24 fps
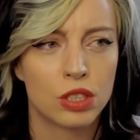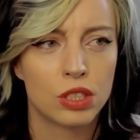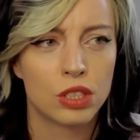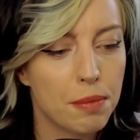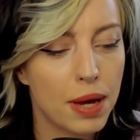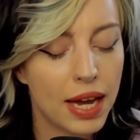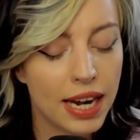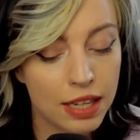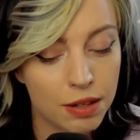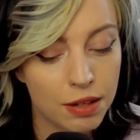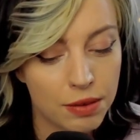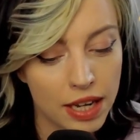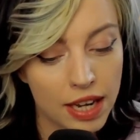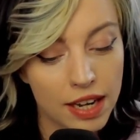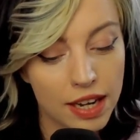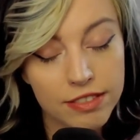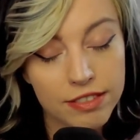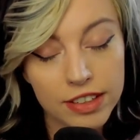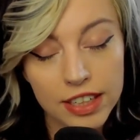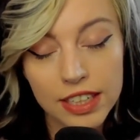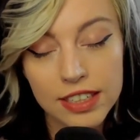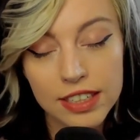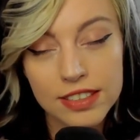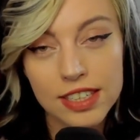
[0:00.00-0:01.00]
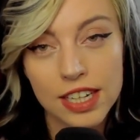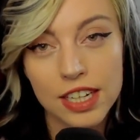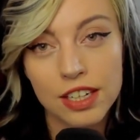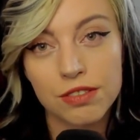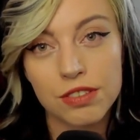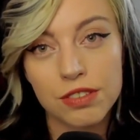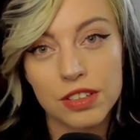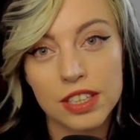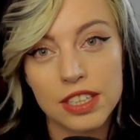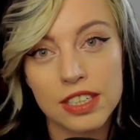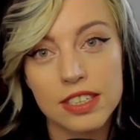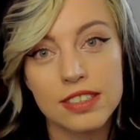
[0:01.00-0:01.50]
Anyway, I'm very excited
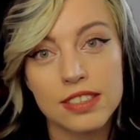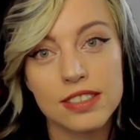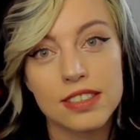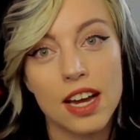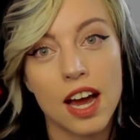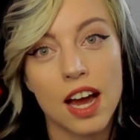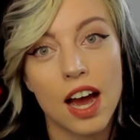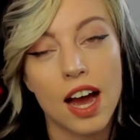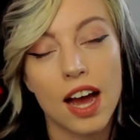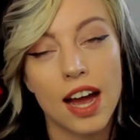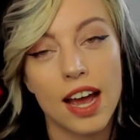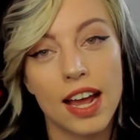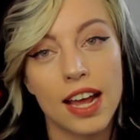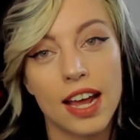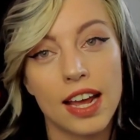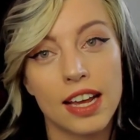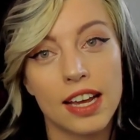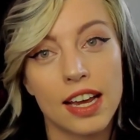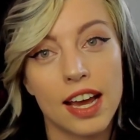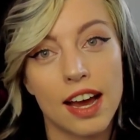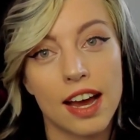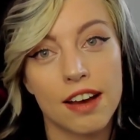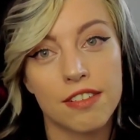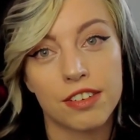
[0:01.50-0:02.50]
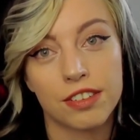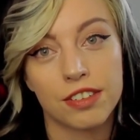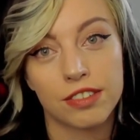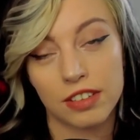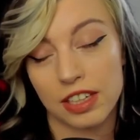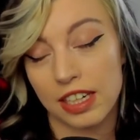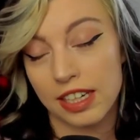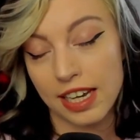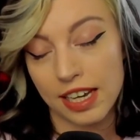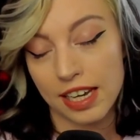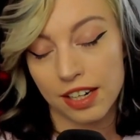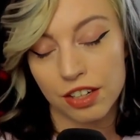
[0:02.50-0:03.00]
for this. I have,
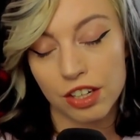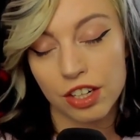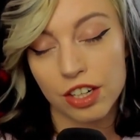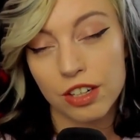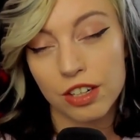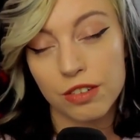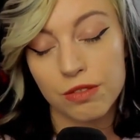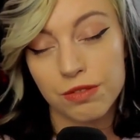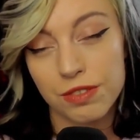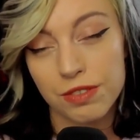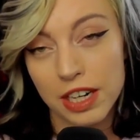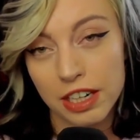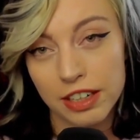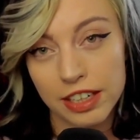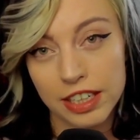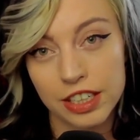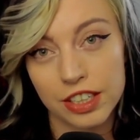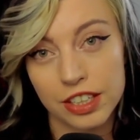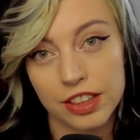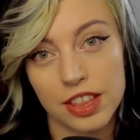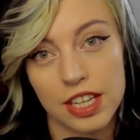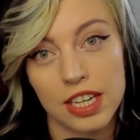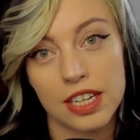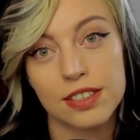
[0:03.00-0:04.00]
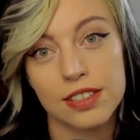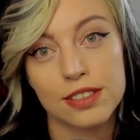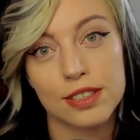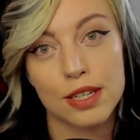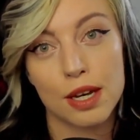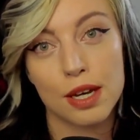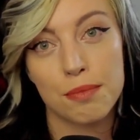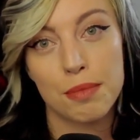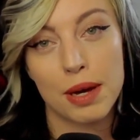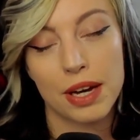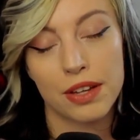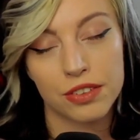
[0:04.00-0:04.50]
again, heard very good things
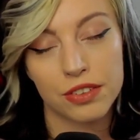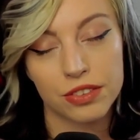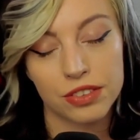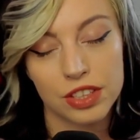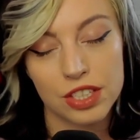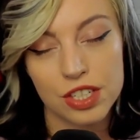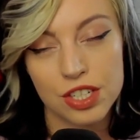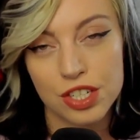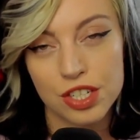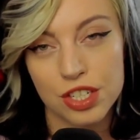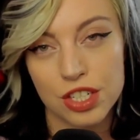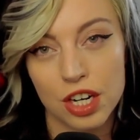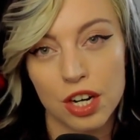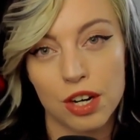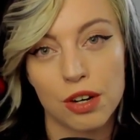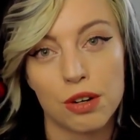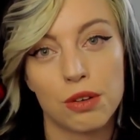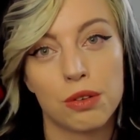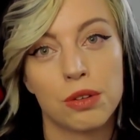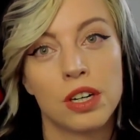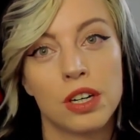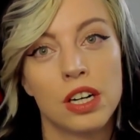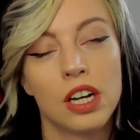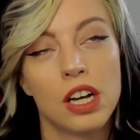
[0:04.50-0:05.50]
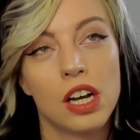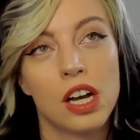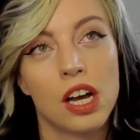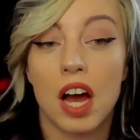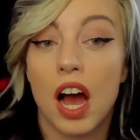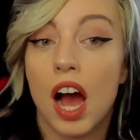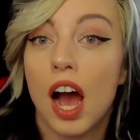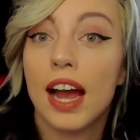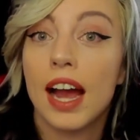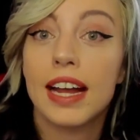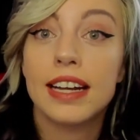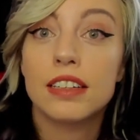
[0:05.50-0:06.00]
about this show.
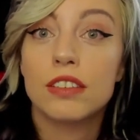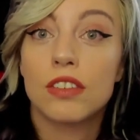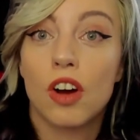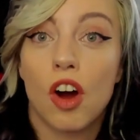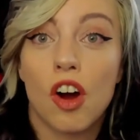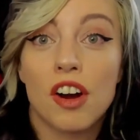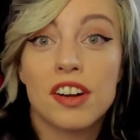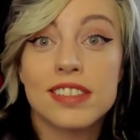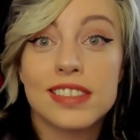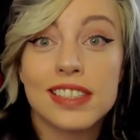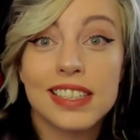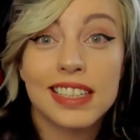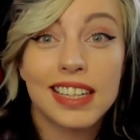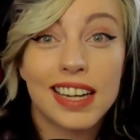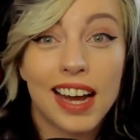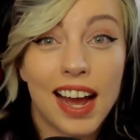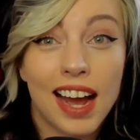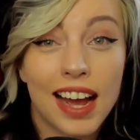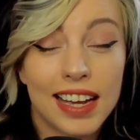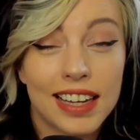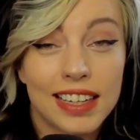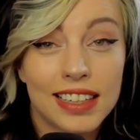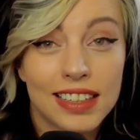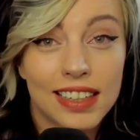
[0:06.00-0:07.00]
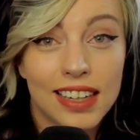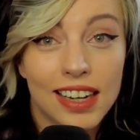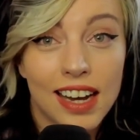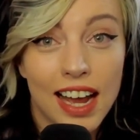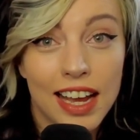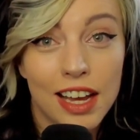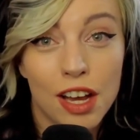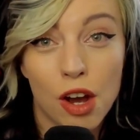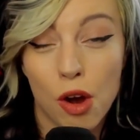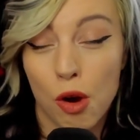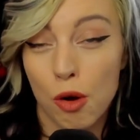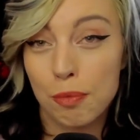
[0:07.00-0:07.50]
I honestly
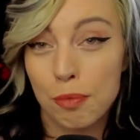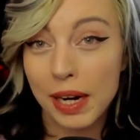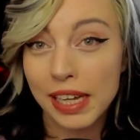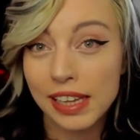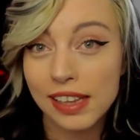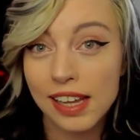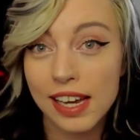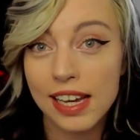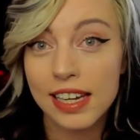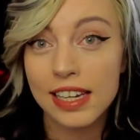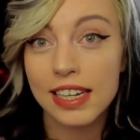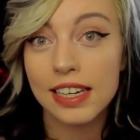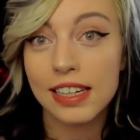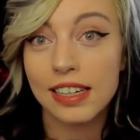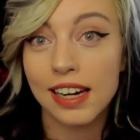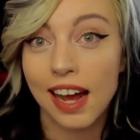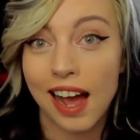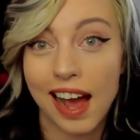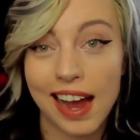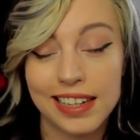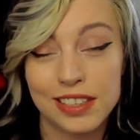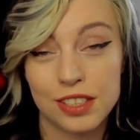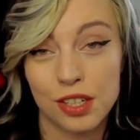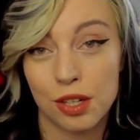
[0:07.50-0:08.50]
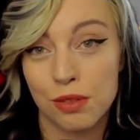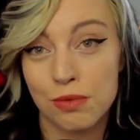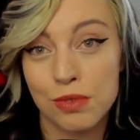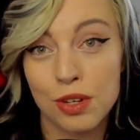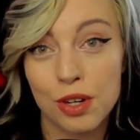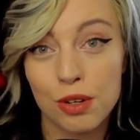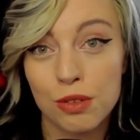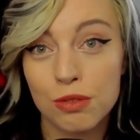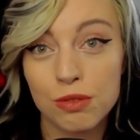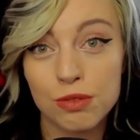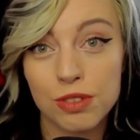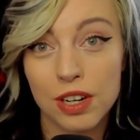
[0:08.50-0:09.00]
hope I like it. I don't
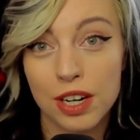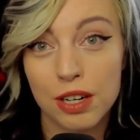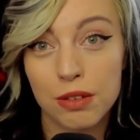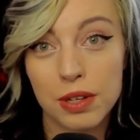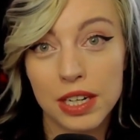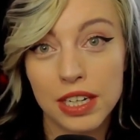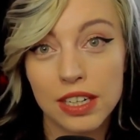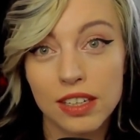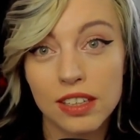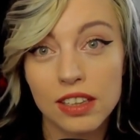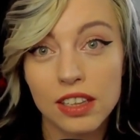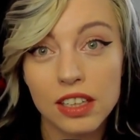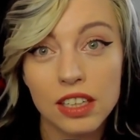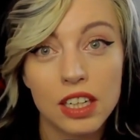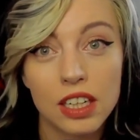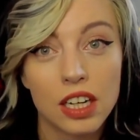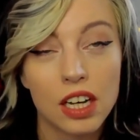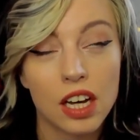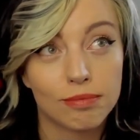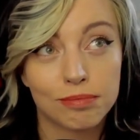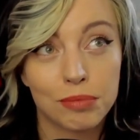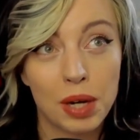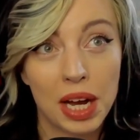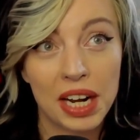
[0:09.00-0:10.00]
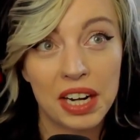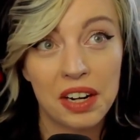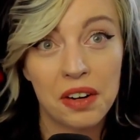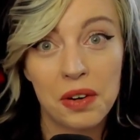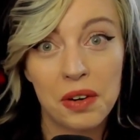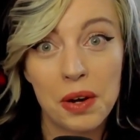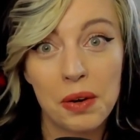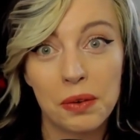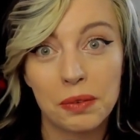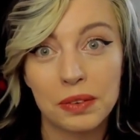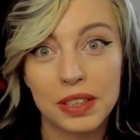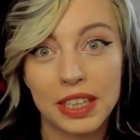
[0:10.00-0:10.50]
know if I will. I don't
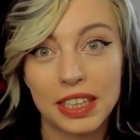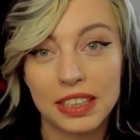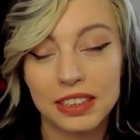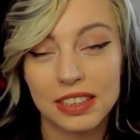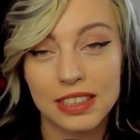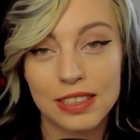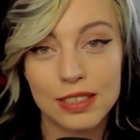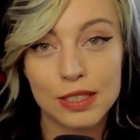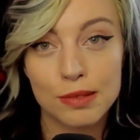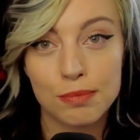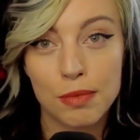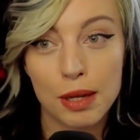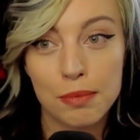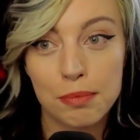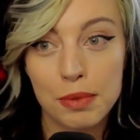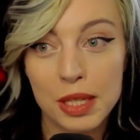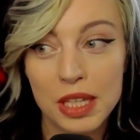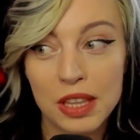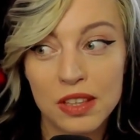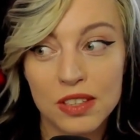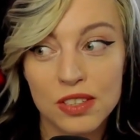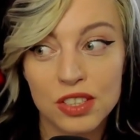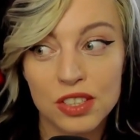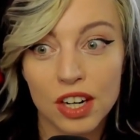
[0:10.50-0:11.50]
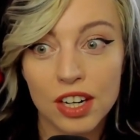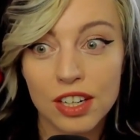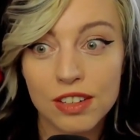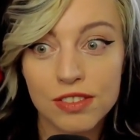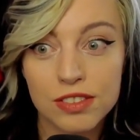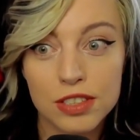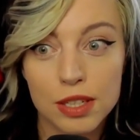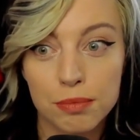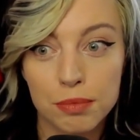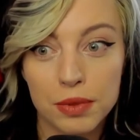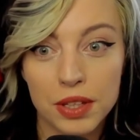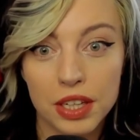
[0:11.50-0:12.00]
know. Like, this might be the start of
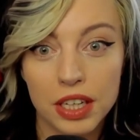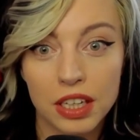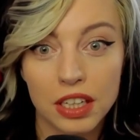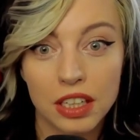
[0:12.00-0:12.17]
something.